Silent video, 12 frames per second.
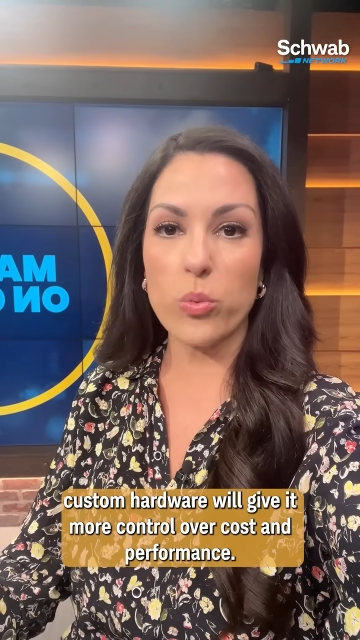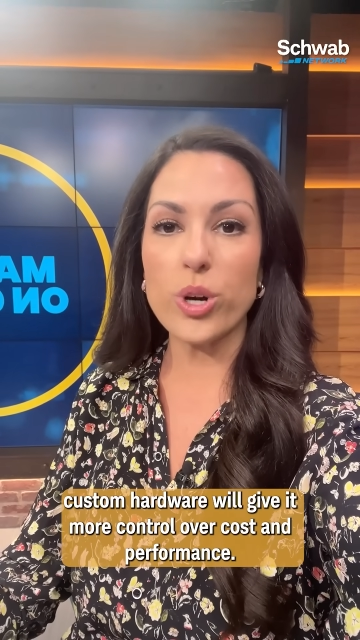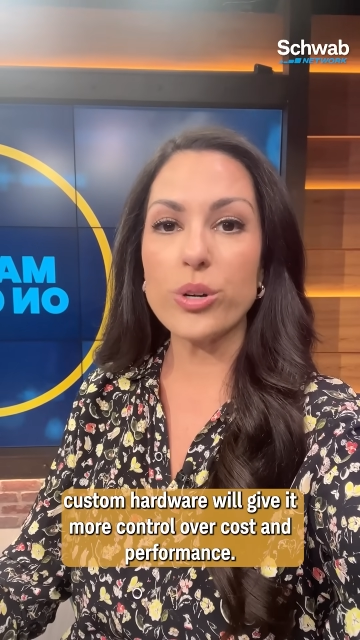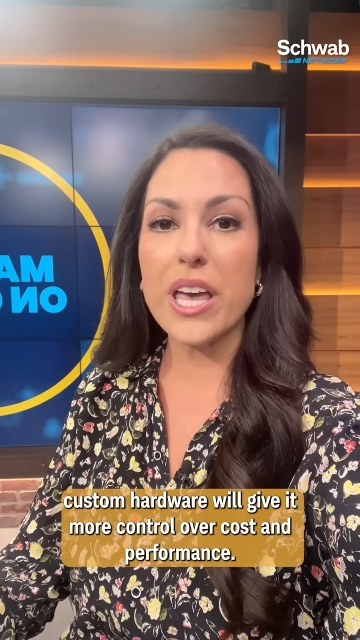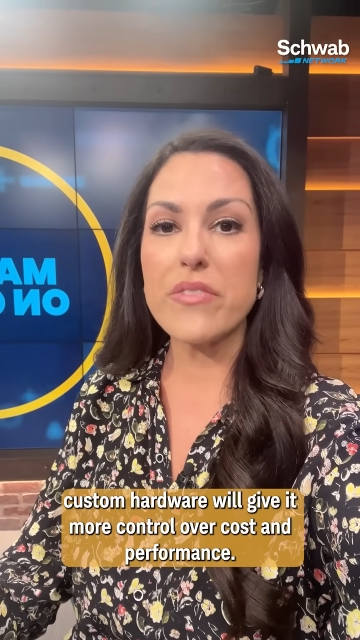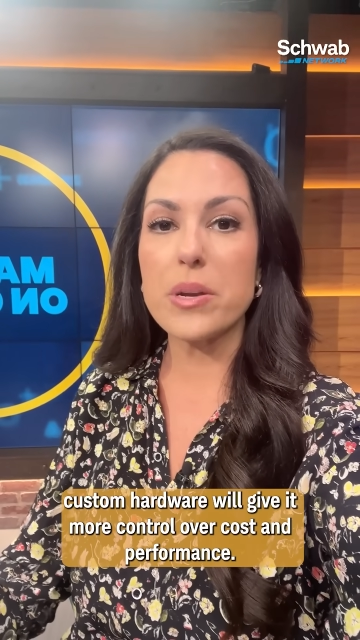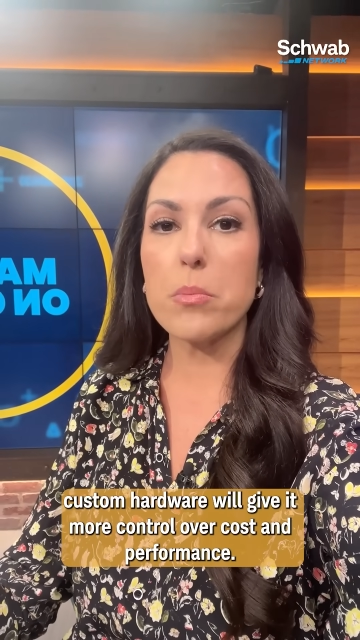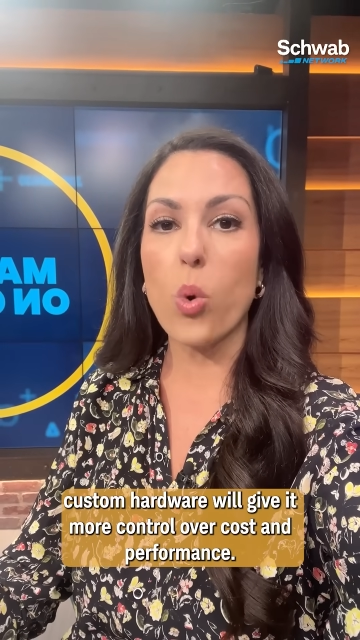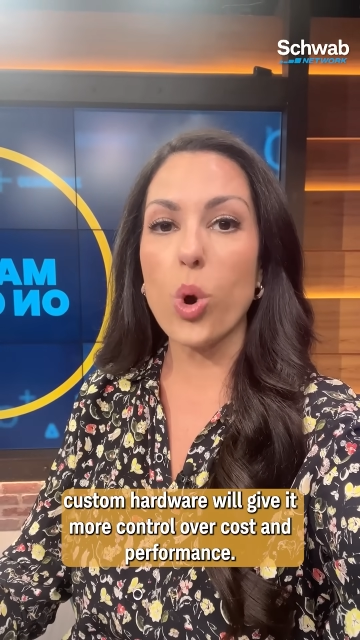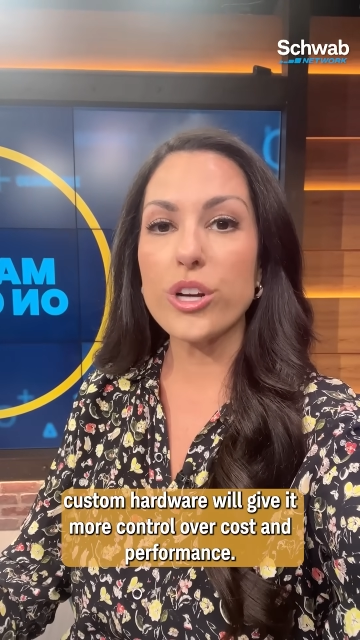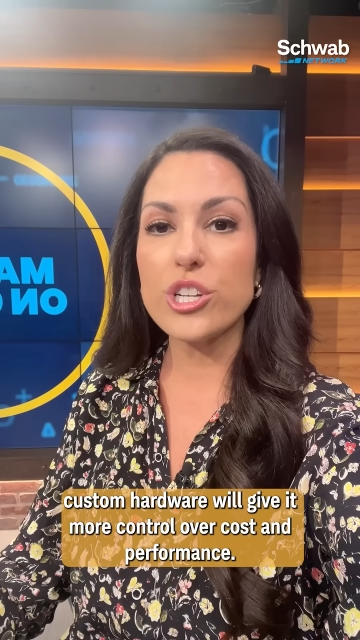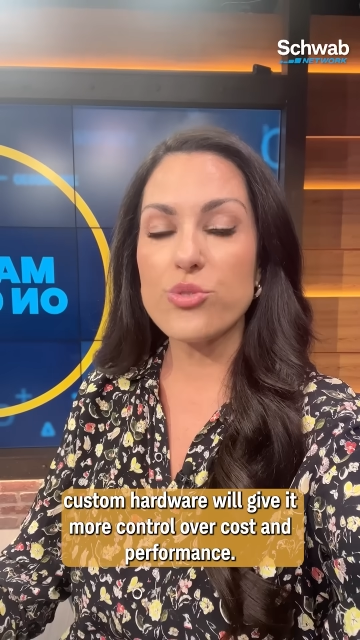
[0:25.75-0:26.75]
will give it
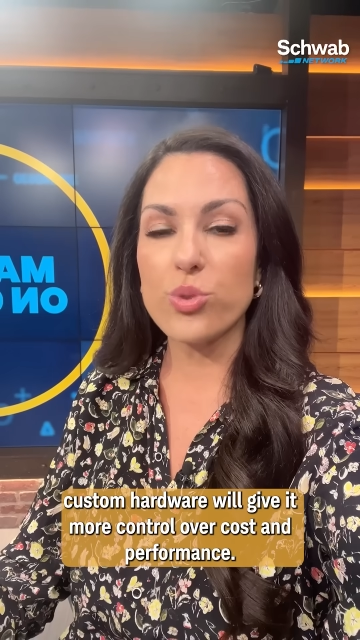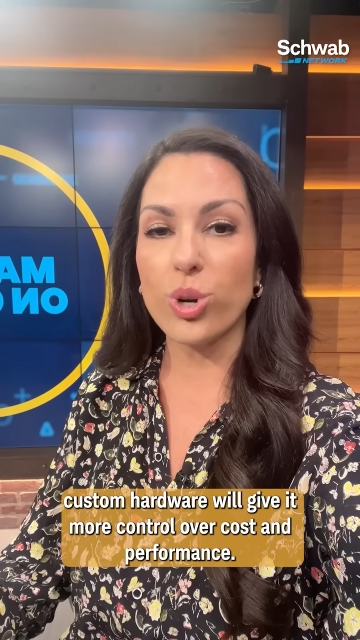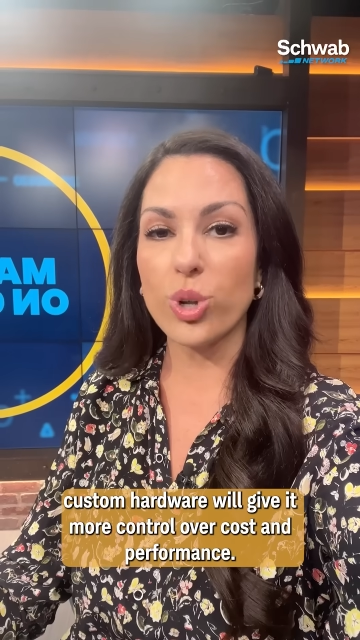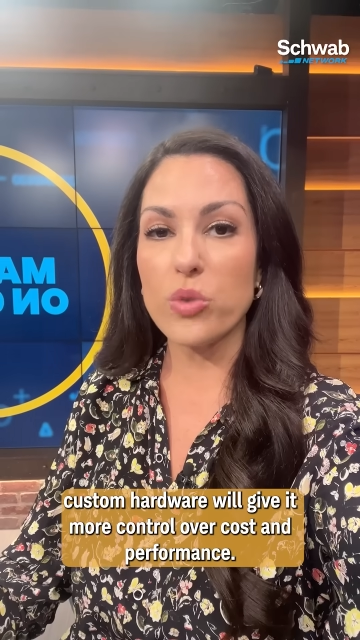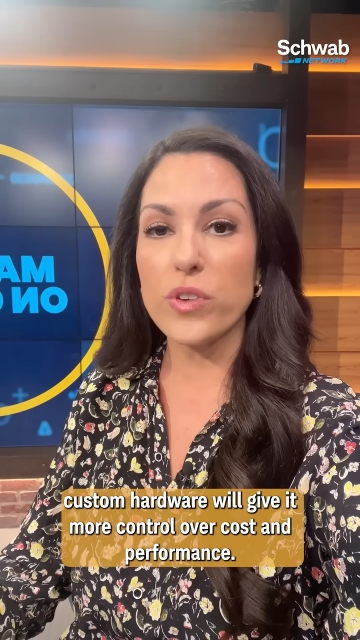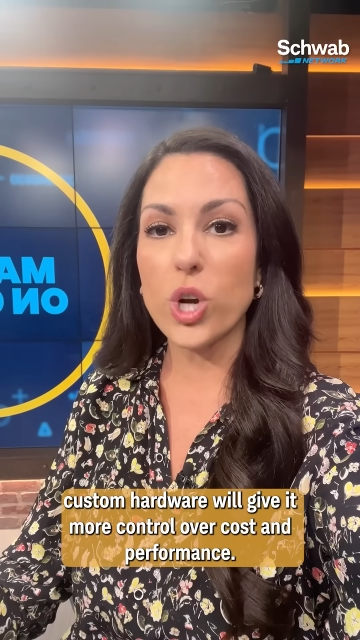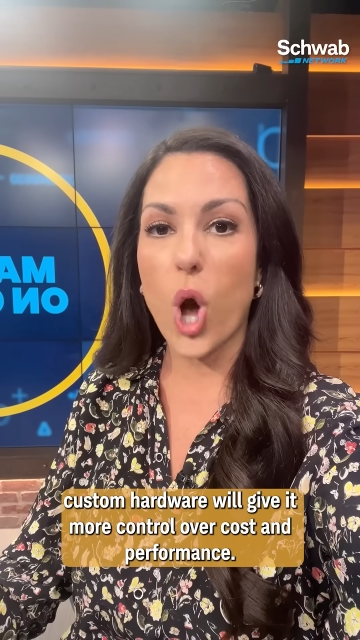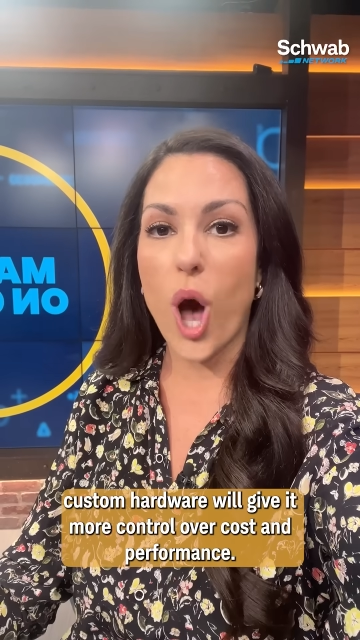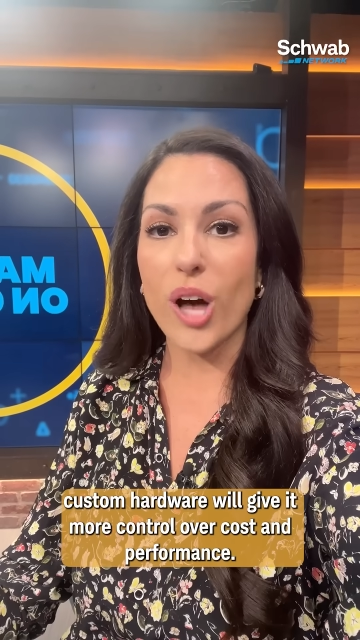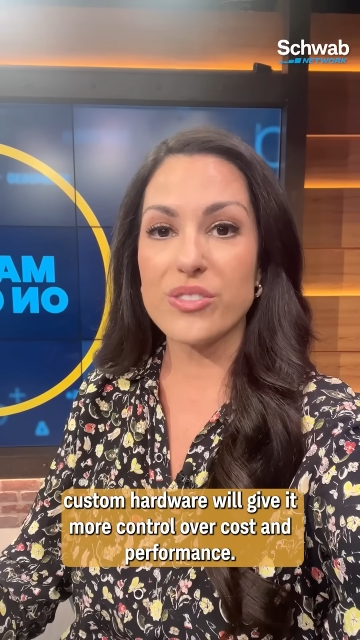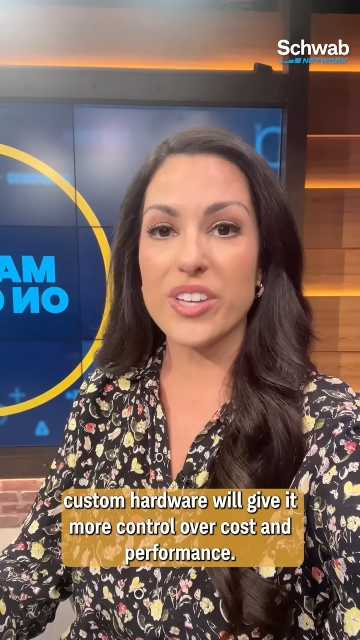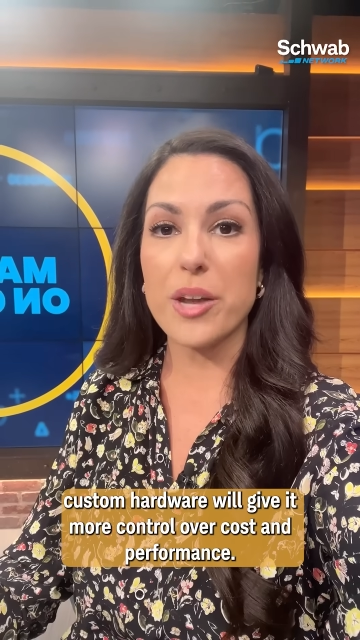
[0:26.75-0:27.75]
more control over
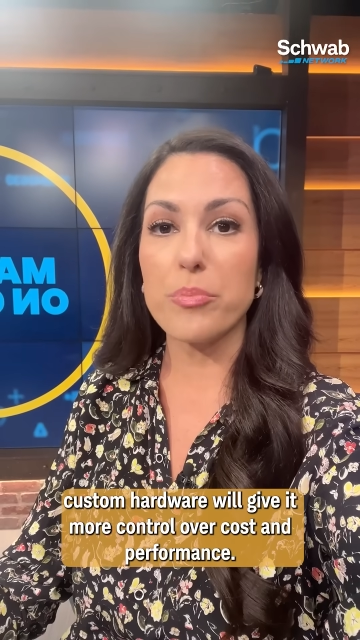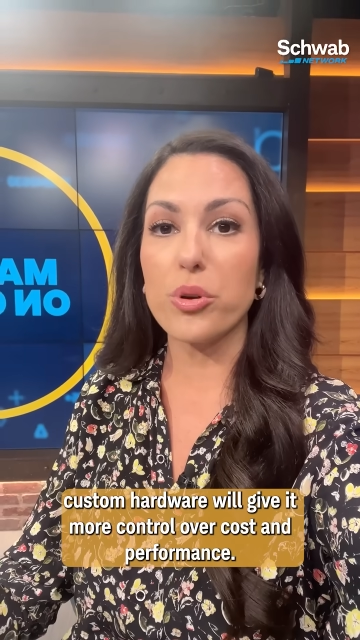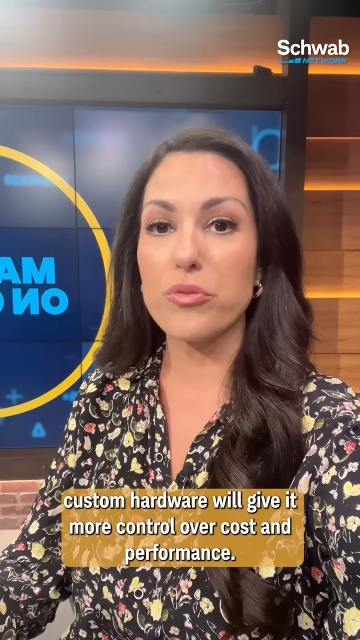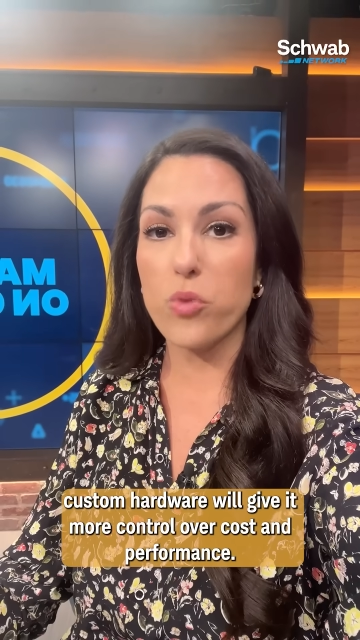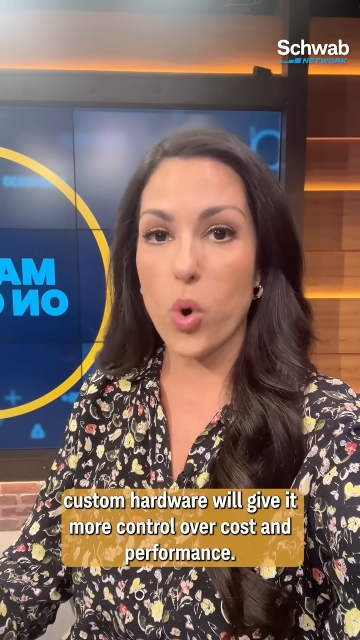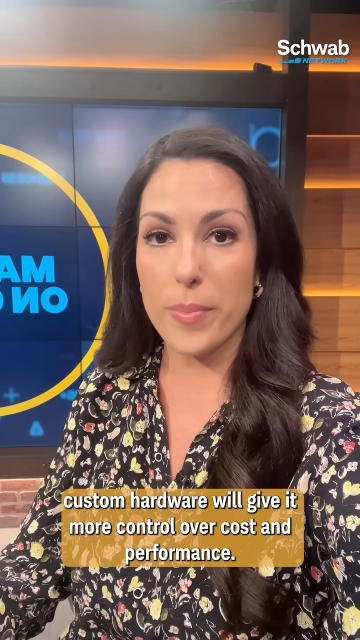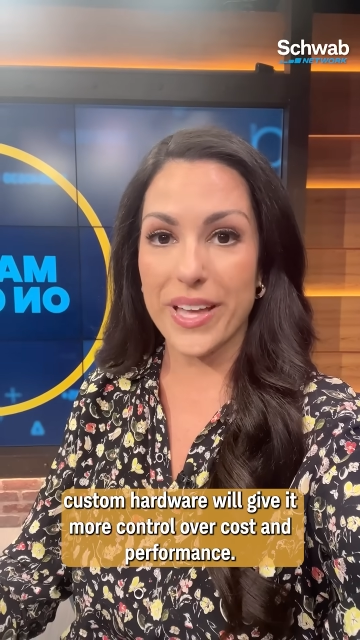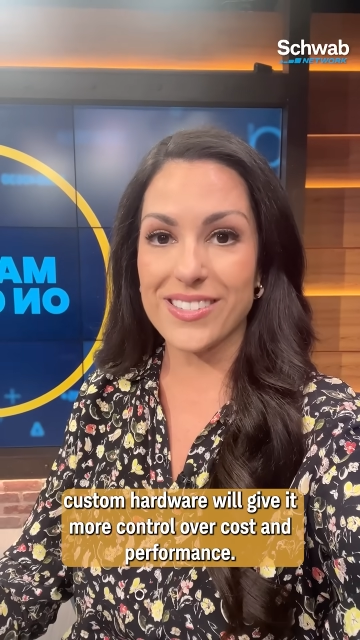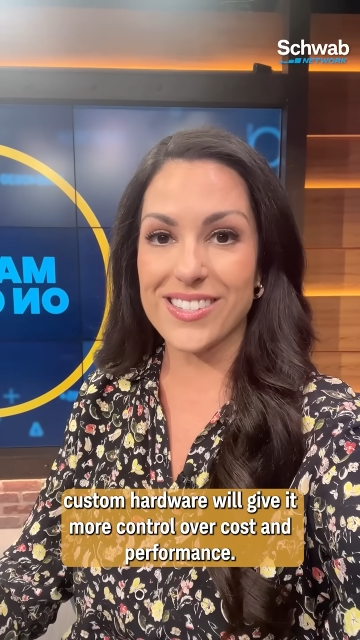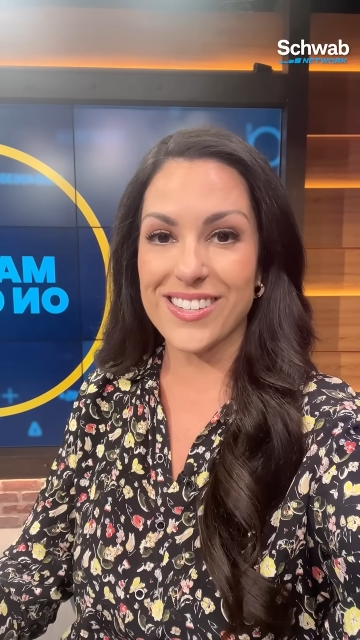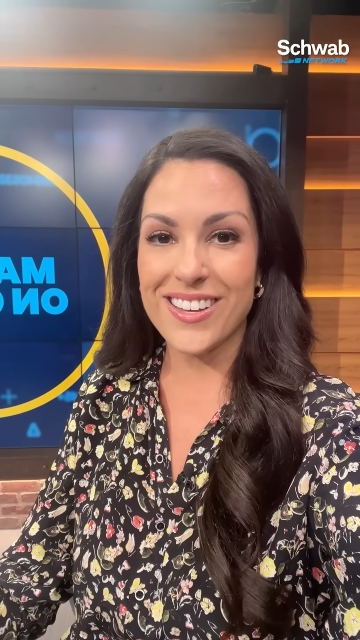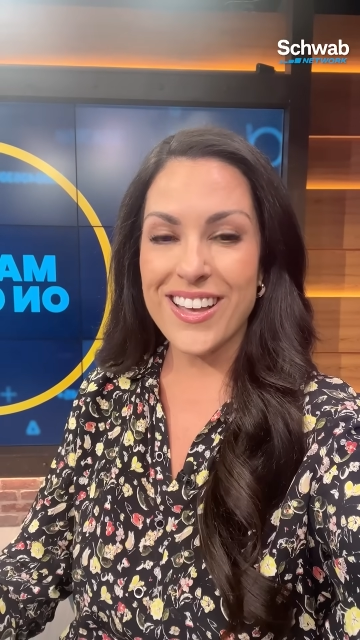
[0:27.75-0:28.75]
costs and
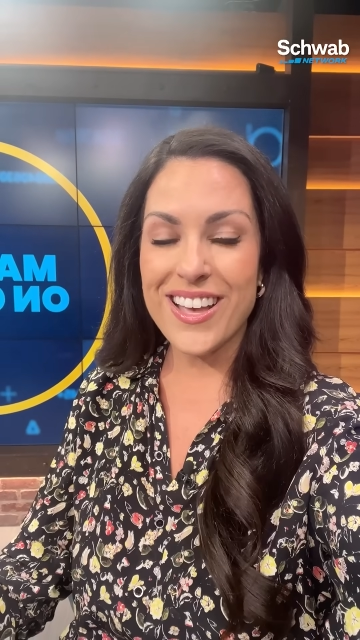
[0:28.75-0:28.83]
performance.